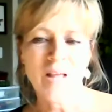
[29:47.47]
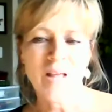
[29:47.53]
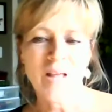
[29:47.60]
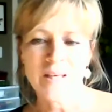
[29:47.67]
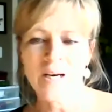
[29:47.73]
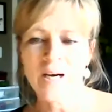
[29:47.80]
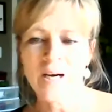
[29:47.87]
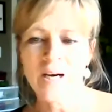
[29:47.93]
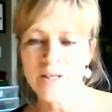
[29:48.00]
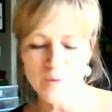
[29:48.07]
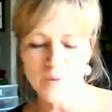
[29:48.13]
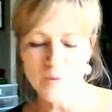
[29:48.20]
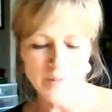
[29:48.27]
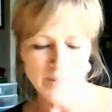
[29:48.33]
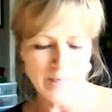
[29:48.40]
Yeah, I
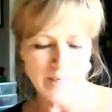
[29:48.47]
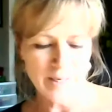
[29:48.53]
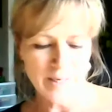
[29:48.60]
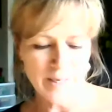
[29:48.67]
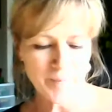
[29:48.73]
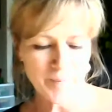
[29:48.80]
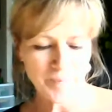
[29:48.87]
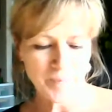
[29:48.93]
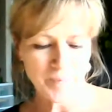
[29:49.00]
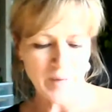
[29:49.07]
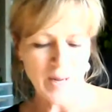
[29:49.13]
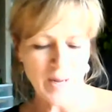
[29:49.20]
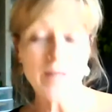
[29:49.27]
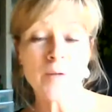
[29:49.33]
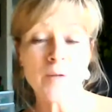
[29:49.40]
use
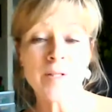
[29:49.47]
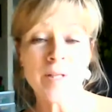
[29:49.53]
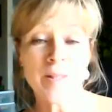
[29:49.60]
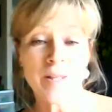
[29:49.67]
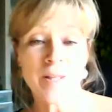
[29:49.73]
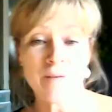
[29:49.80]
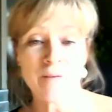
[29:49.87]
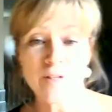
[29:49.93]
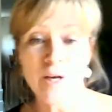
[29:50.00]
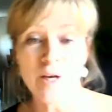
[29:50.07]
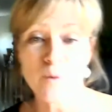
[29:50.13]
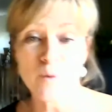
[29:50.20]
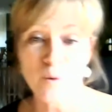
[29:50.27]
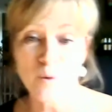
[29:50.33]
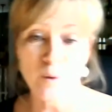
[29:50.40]
the Thieves
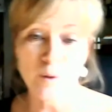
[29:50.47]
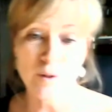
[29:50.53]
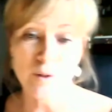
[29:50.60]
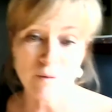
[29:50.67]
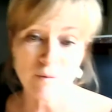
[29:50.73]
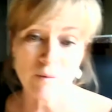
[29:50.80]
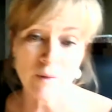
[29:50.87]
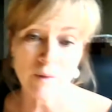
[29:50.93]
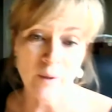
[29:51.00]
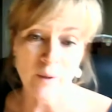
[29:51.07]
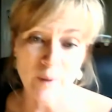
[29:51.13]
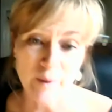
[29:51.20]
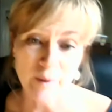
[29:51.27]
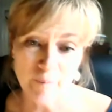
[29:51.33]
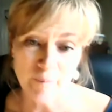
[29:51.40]
Household
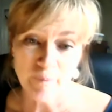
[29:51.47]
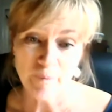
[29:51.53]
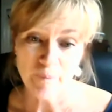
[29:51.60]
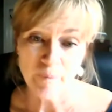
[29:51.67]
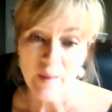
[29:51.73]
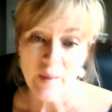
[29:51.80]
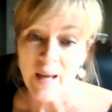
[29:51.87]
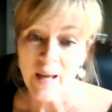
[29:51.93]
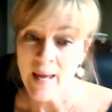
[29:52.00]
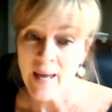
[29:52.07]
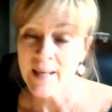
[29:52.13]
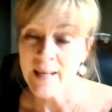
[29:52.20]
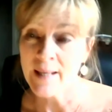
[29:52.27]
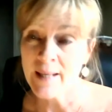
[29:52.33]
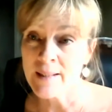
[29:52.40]
liquid,
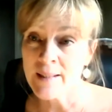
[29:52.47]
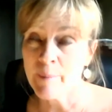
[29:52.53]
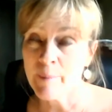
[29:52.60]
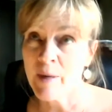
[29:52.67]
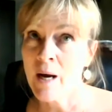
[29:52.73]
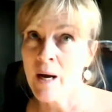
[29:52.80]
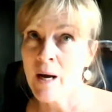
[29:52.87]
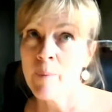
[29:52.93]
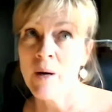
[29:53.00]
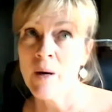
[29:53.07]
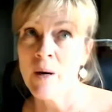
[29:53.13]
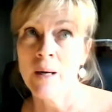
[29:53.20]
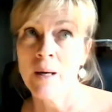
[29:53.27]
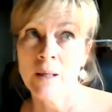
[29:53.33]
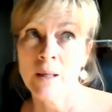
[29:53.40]
and I mean, I
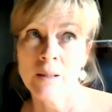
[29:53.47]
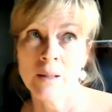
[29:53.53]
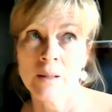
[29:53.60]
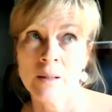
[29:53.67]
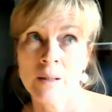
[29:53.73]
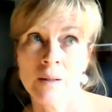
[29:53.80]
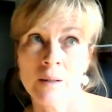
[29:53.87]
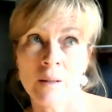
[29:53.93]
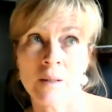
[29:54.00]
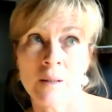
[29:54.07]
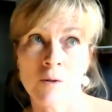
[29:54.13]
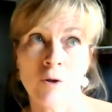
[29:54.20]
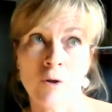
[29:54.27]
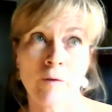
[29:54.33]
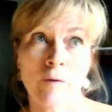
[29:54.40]
bought it. it's
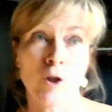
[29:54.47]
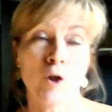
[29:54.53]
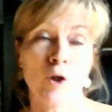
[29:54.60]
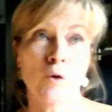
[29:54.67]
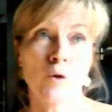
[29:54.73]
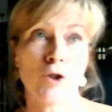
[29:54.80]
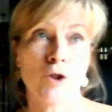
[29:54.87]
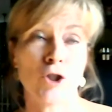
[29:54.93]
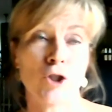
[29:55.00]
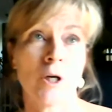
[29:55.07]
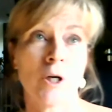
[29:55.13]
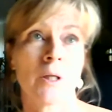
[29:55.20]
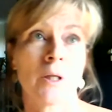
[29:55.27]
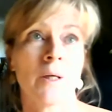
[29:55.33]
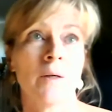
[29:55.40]
sort of a huge
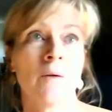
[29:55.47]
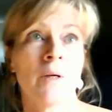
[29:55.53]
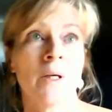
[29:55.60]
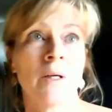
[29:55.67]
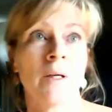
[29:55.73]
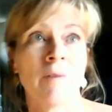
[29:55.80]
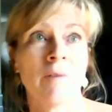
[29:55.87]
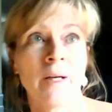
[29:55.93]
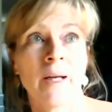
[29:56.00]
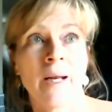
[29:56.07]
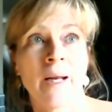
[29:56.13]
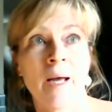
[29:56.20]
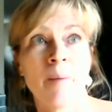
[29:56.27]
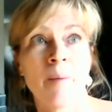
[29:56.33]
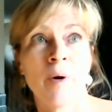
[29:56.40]
jug that you get of it, and
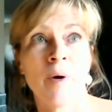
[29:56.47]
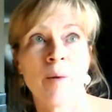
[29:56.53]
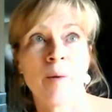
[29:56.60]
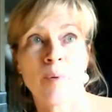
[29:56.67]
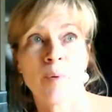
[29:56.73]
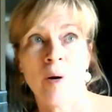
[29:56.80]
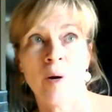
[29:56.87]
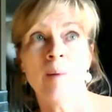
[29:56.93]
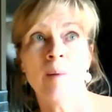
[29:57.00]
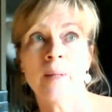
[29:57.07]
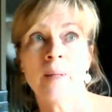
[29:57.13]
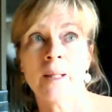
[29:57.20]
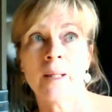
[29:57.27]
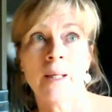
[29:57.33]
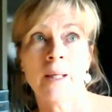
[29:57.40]
I bought it
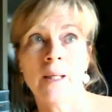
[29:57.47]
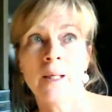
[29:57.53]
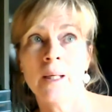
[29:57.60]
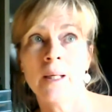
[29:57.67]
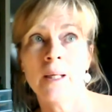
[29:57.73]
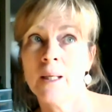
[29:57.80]
probably